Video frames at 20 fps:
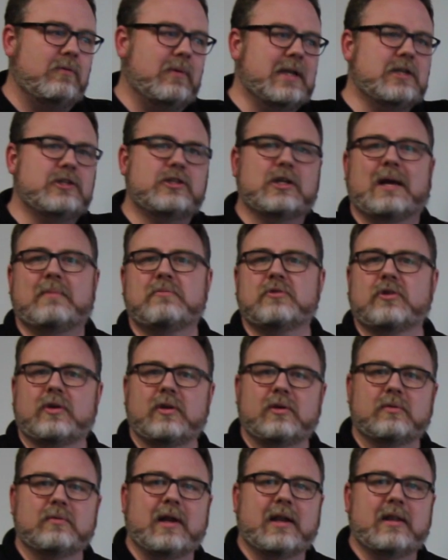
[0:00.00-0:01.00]
when jobs are
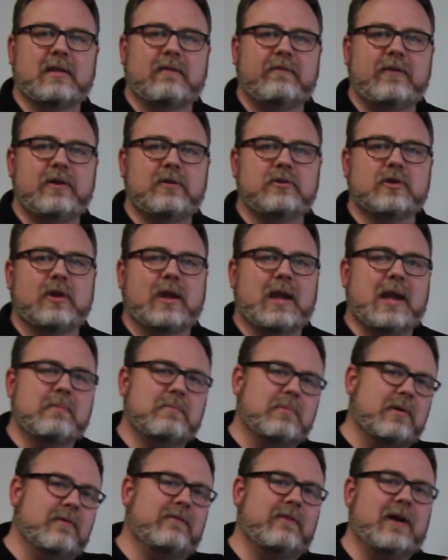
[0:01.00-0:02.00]
going to run in the future
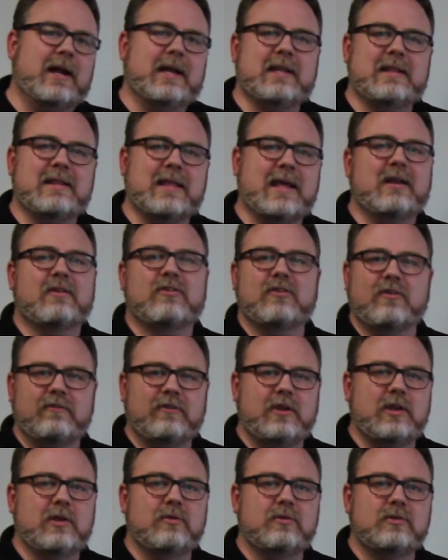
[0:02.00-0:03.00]
and providing that as a
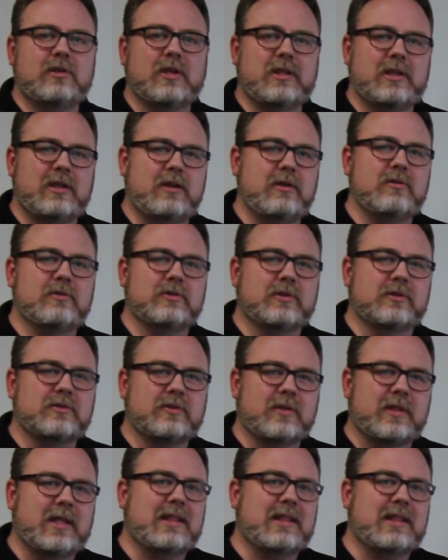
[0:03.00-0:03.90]
view to the user so